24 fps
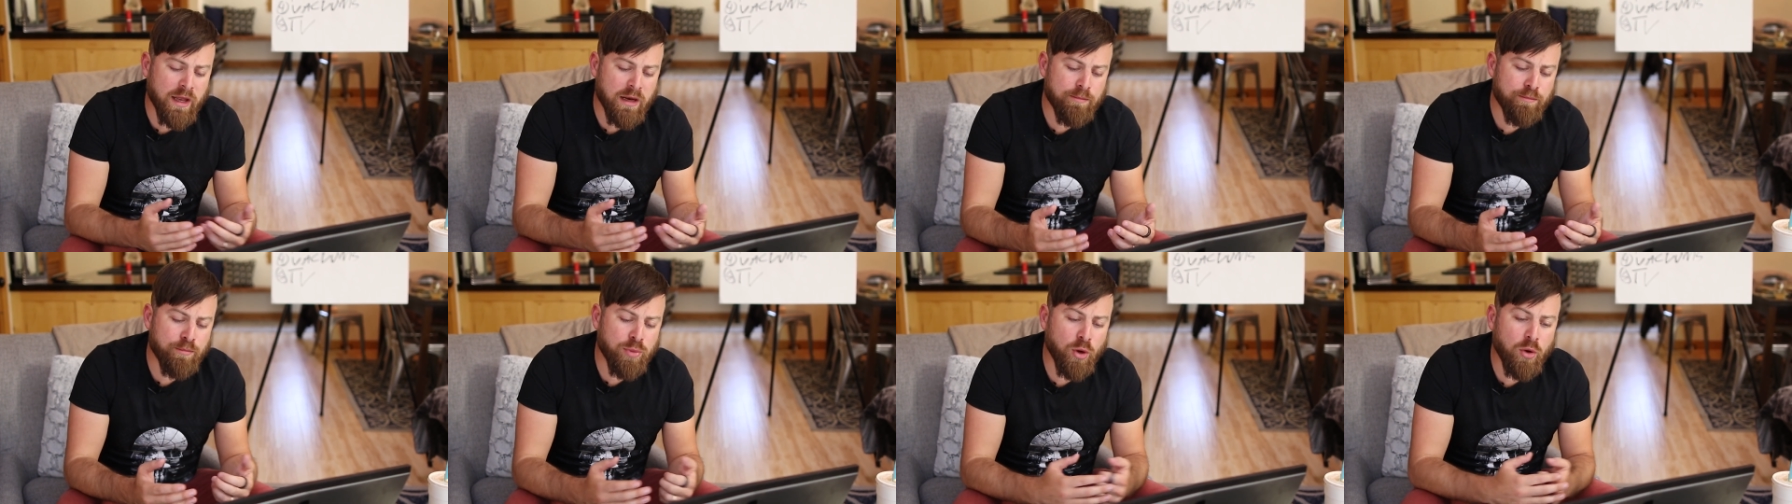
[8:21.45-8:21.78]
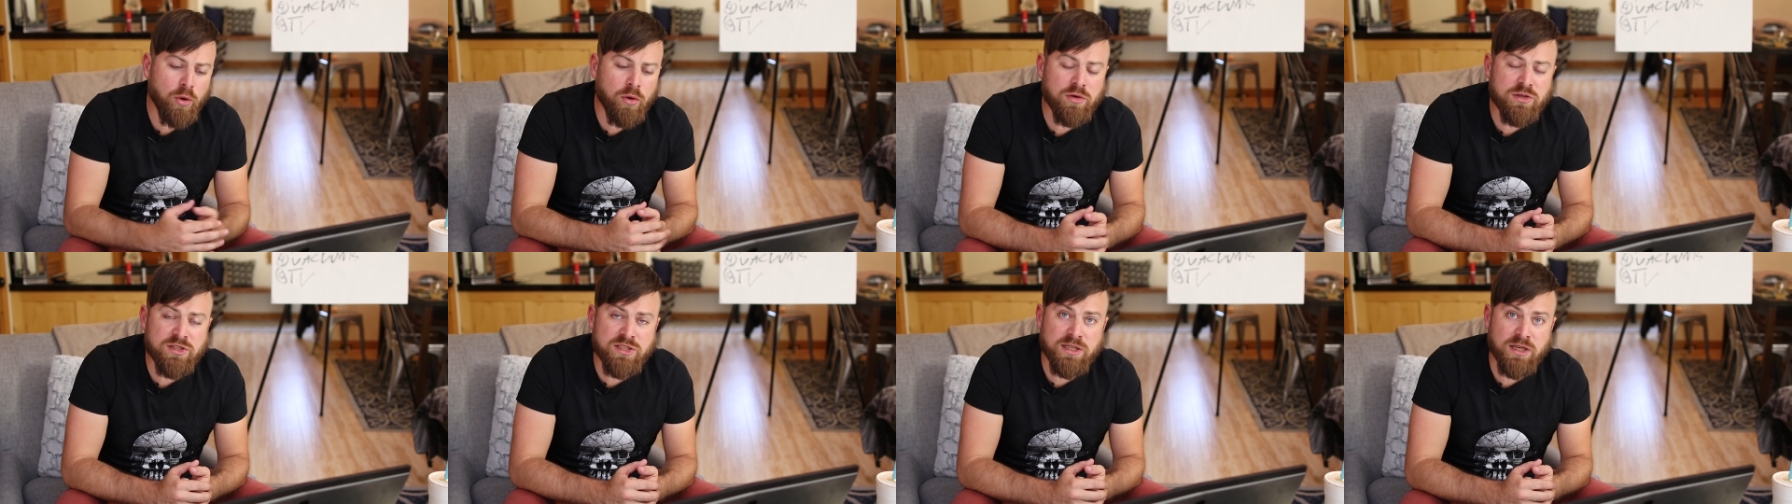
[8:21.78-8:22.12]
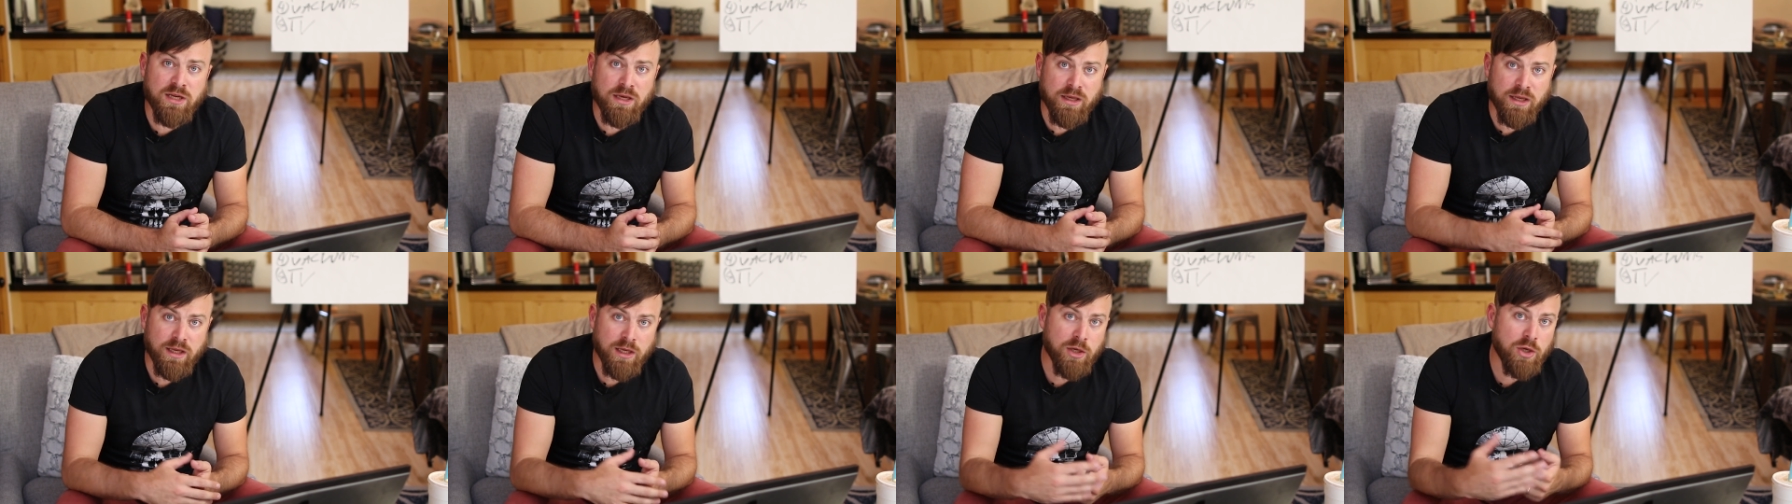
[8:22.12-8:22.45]
And
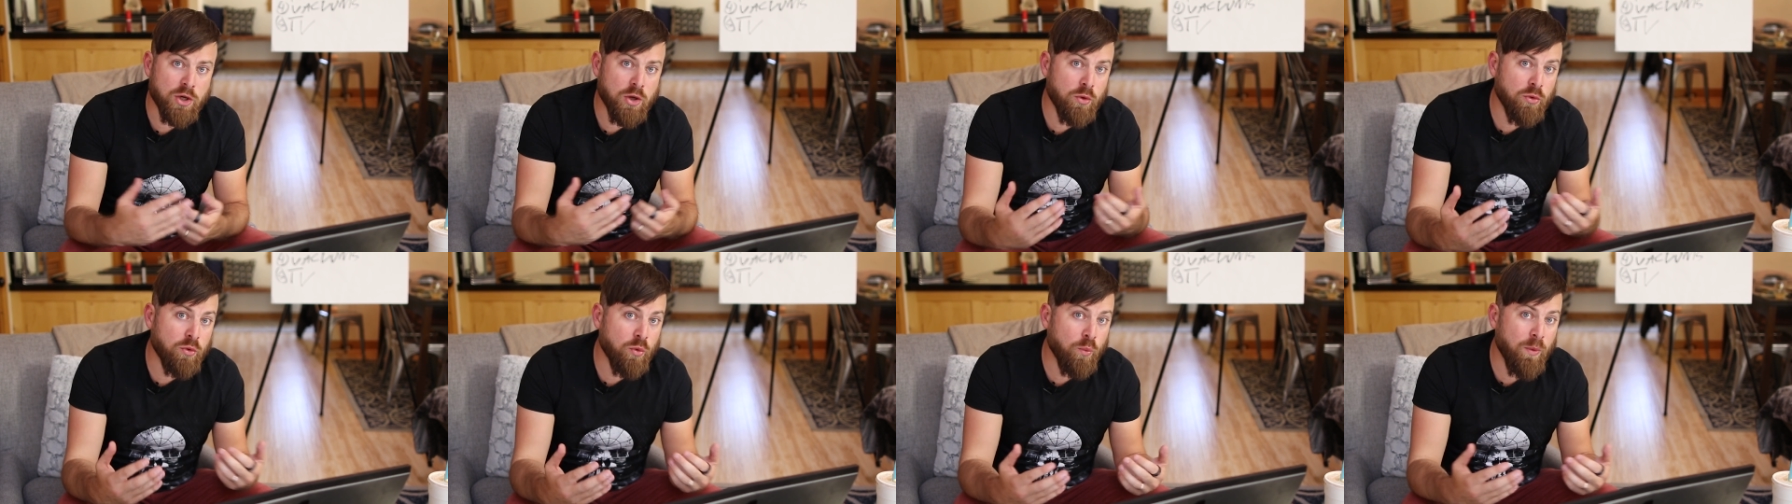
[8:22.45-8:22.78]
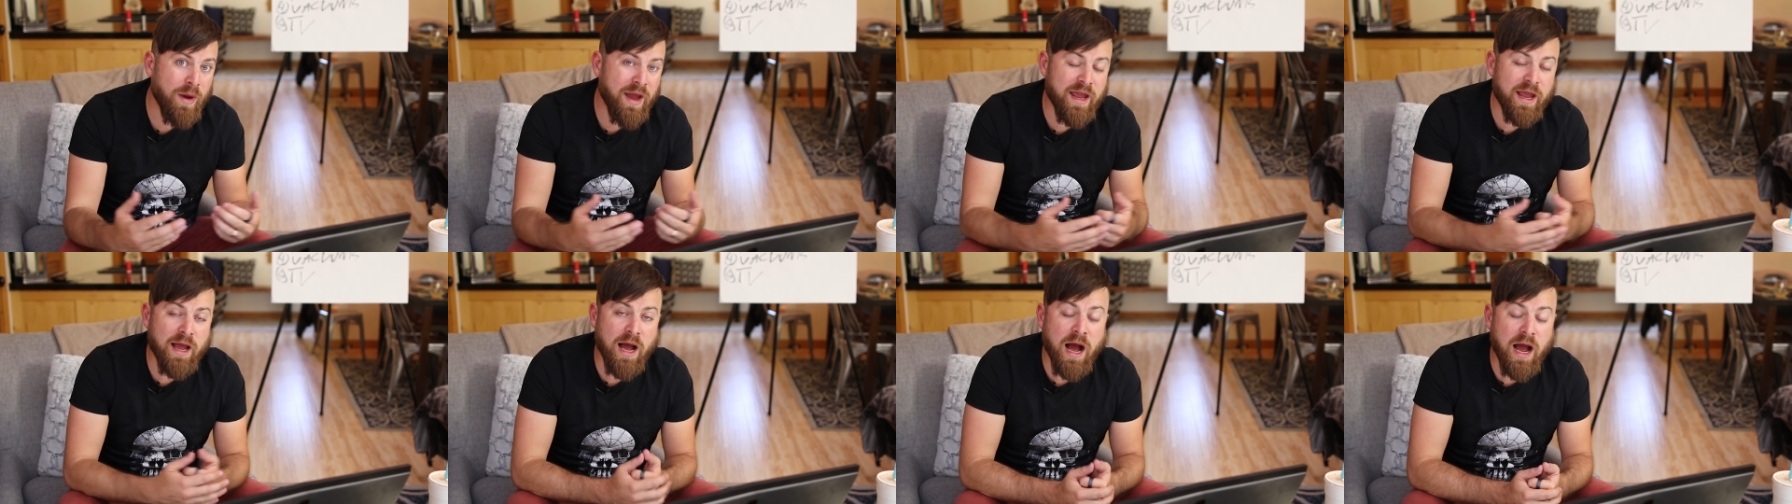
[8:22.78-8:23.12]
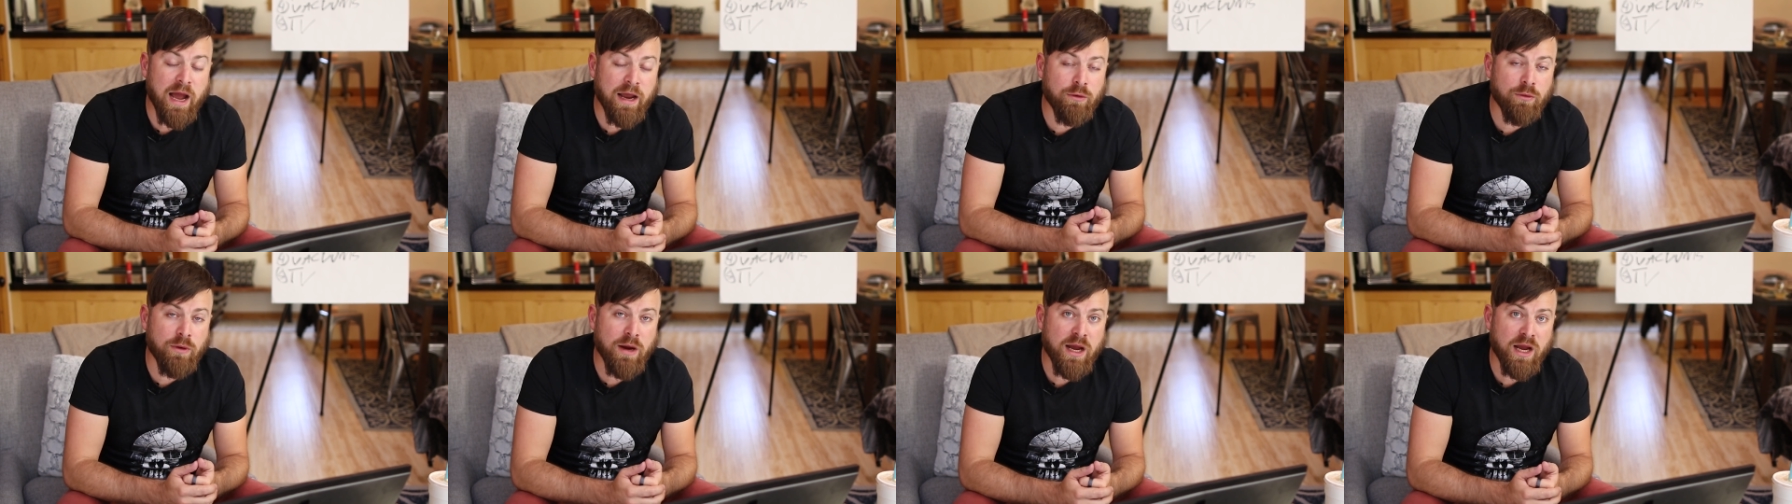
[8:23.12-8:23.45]
personally, you know, the way
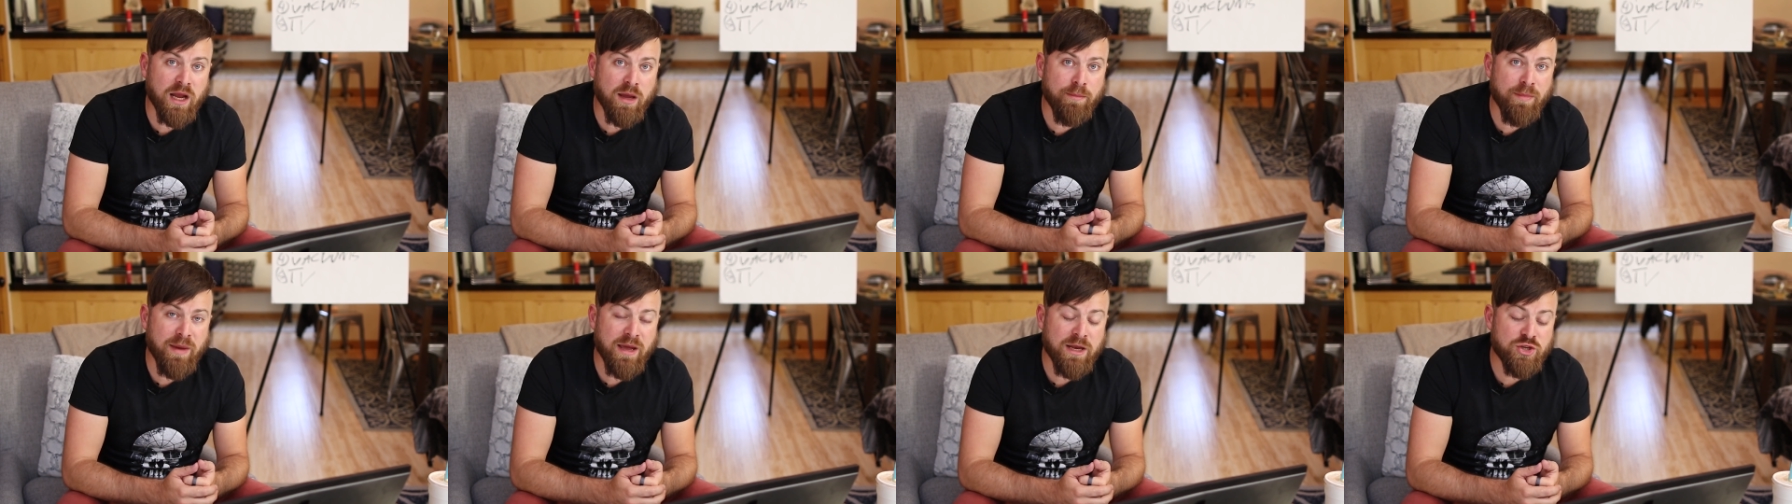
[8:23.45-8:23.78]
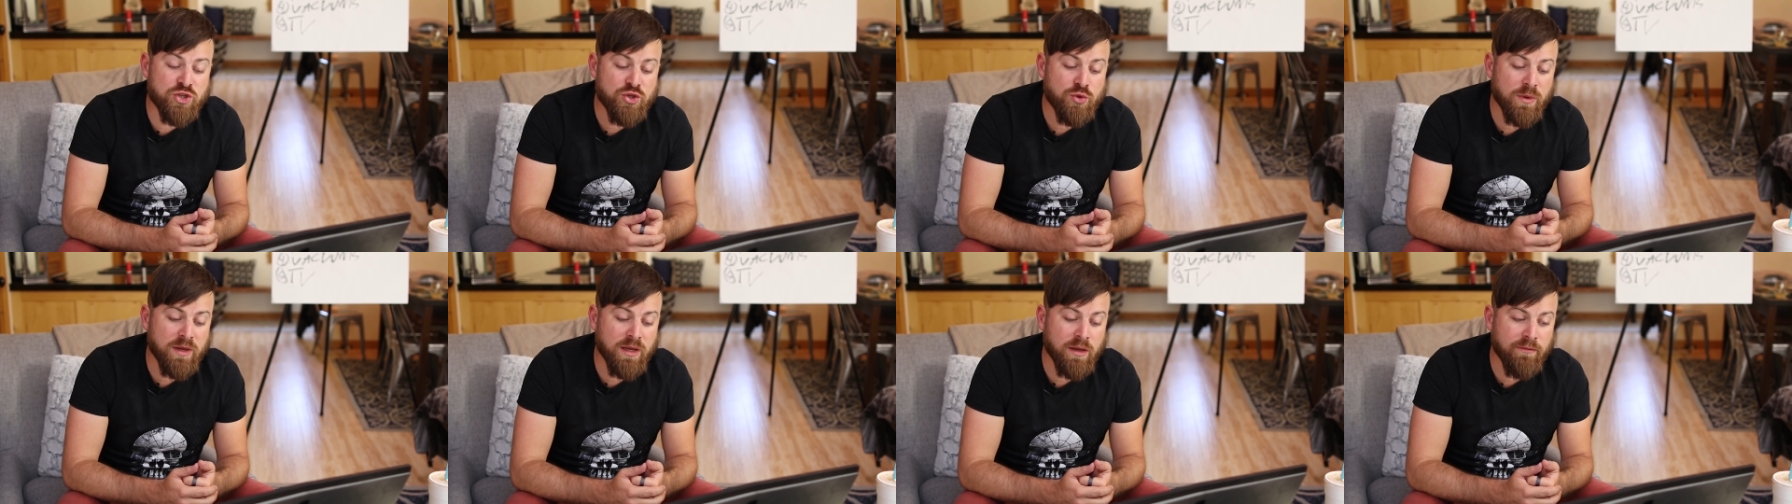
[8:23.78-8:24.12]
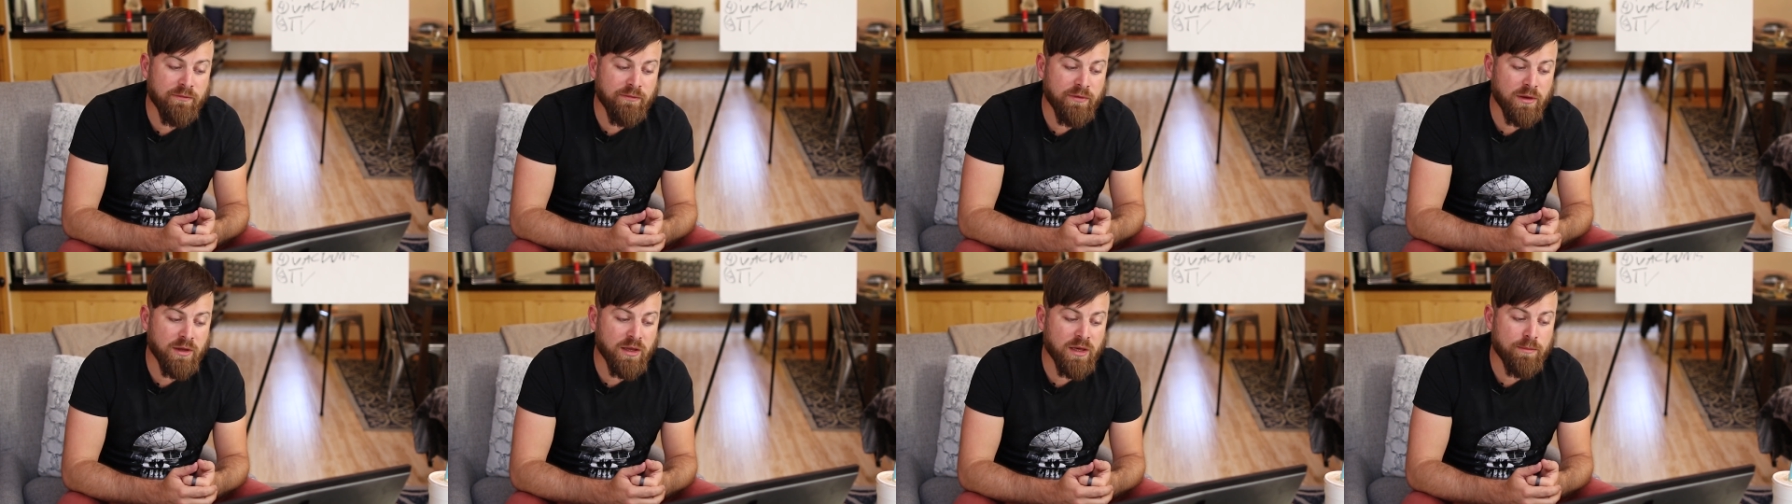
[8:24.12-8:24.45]
I recommend doing
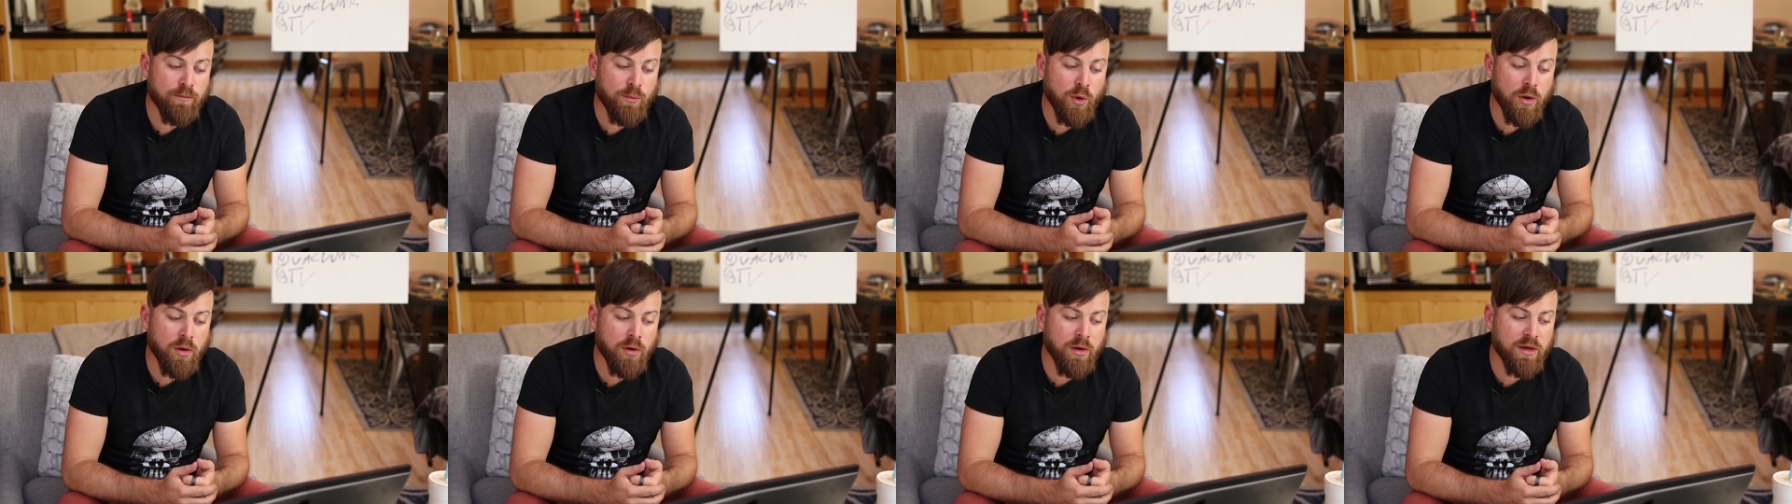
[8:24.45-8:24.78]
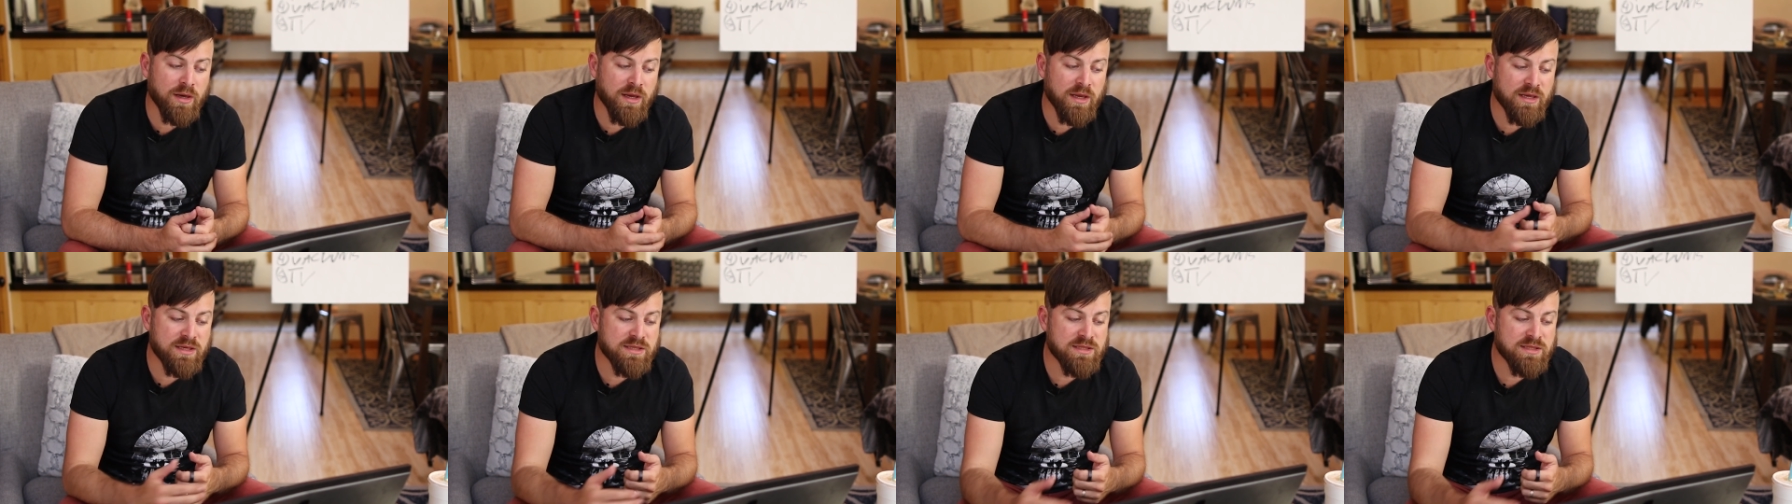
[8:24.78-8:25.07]
affiliate marketing